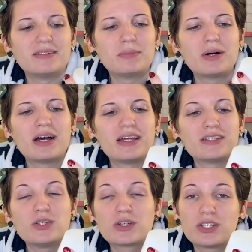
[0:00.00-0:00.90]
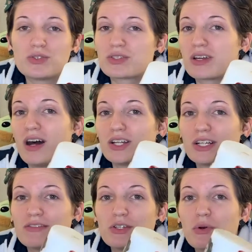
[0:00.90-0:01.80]
But you can use color
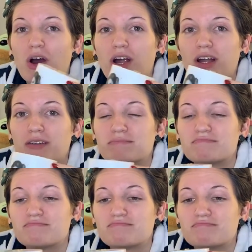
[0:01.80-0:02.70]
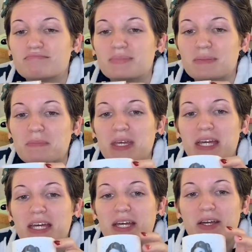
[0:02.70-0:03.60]
if you are
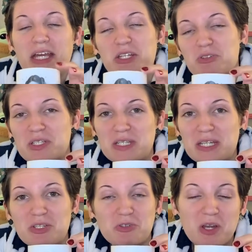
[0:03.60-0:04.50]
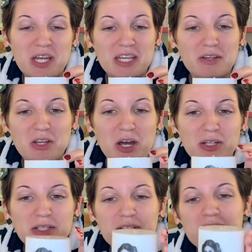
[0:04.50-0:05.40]
interested in trying
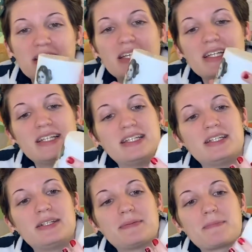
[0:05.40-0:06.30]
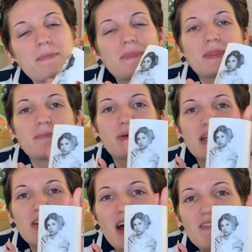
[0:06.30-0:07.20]
color. But there
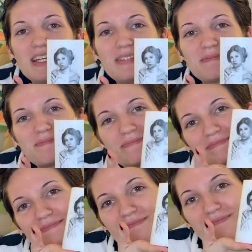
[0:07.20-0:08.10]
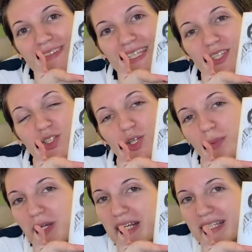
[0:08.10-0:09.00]
you have it. Super
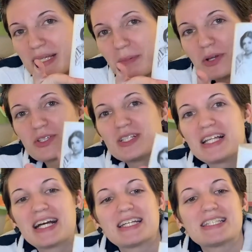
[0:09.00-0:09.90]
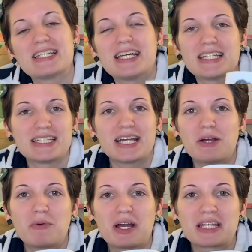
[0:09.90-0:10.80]
easy, personalized
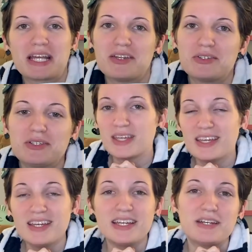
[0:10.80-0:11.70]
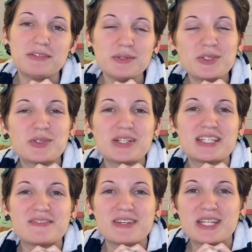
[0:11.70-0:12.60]
DIY candle. If you enjoyed
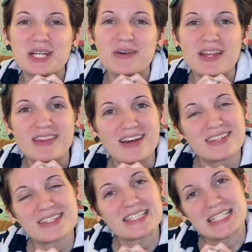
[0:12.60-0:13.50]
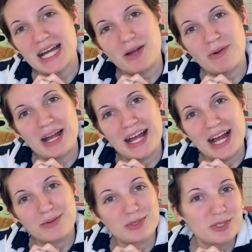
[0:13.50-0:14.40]
this video and thought this DIY
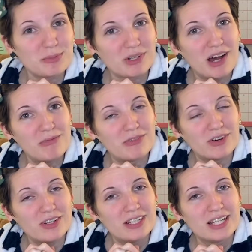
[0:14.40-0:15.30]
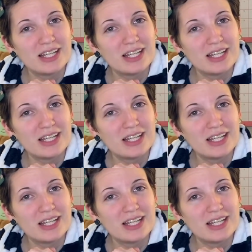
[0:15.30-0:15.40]
hack was super helpful,